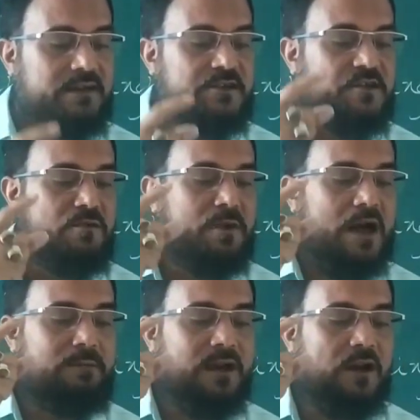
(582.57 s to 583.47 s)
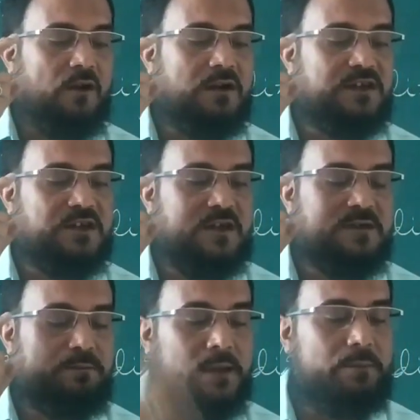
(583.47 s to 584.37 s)
The survival not just
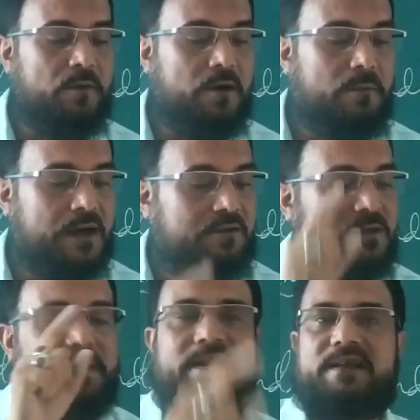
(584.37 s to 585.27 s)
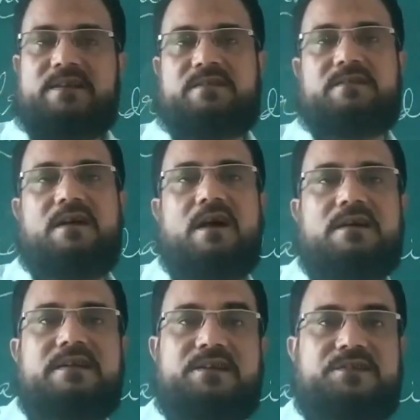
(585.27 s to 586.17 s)
of the people but of the planet.
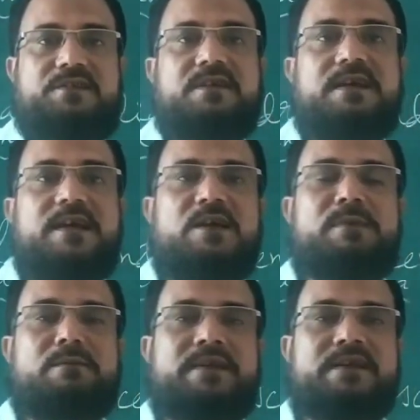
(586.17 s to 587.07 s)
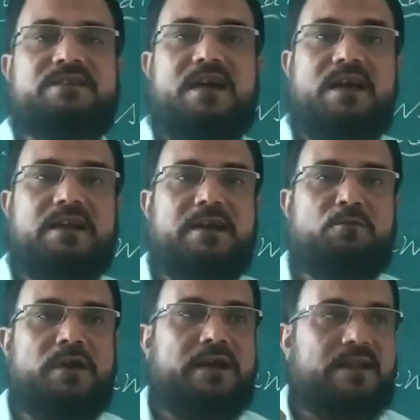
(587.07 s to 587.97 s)
Yes, human beings
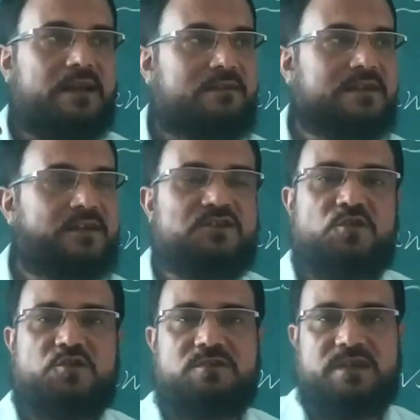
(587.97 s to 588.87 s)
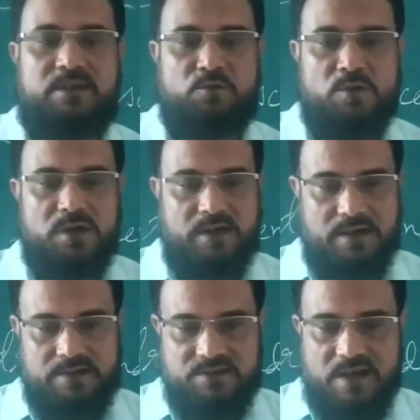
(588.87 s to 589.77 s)
earlier were having this notion that
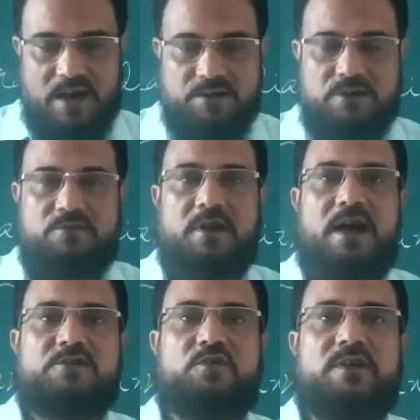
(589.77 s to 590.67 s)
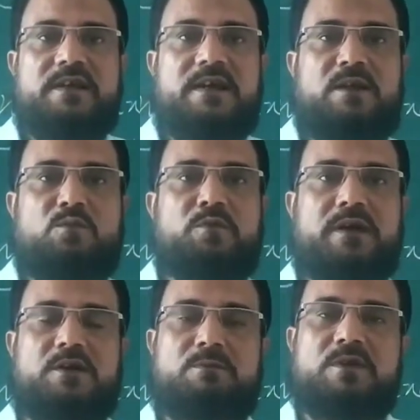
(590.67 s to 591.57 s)
this earth is for us only and
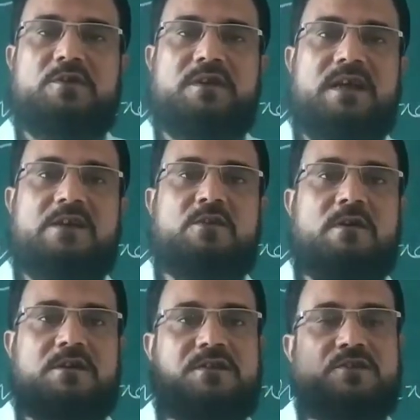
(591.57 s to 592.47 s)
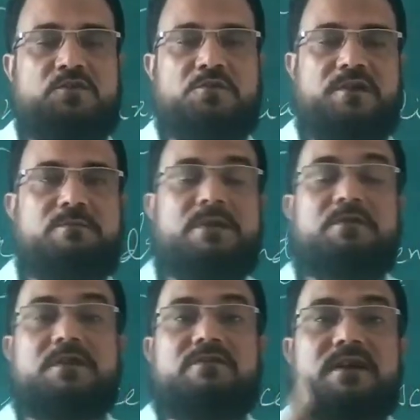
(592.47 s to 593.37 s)
we have to utilize all its resources. But
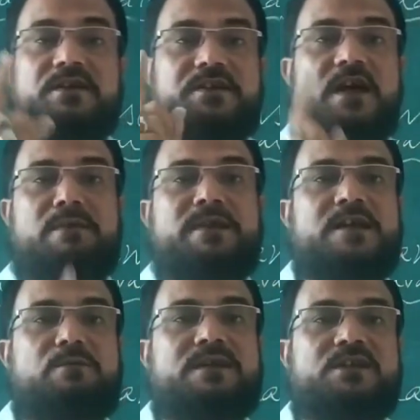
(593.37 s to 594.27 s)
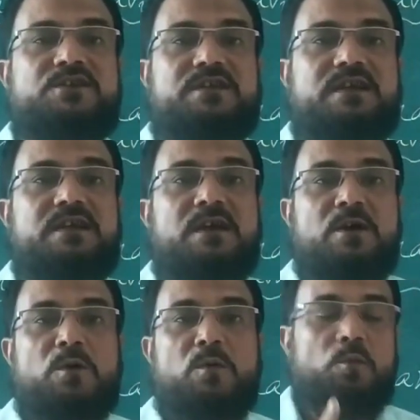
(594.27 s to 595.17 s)
for the first time in human history,
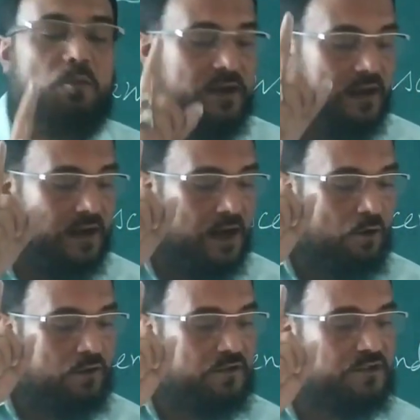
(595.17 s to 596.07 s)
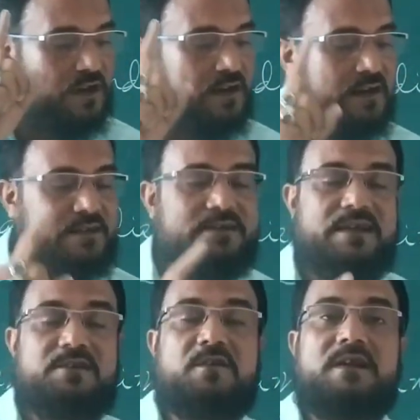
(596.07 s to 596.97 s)
we are now concerned, that
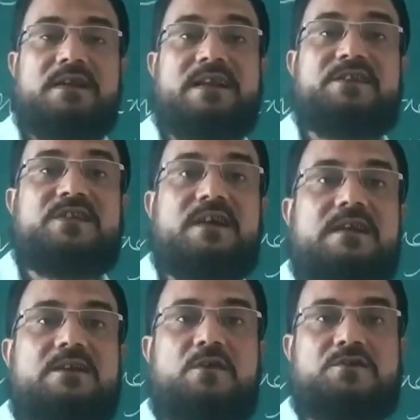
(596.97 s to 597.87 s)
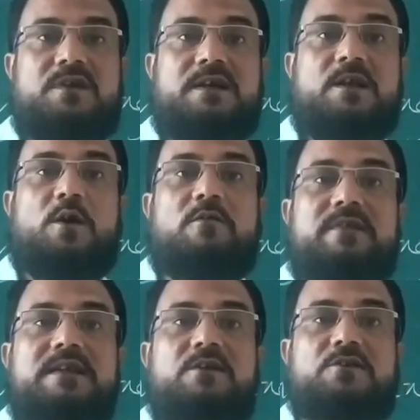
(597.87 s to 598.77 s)
is called a transcending concern, a
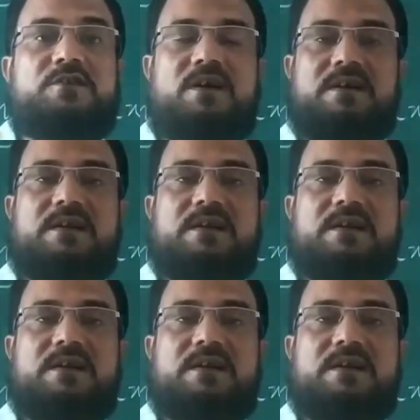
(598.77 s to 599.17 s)
lofty concern.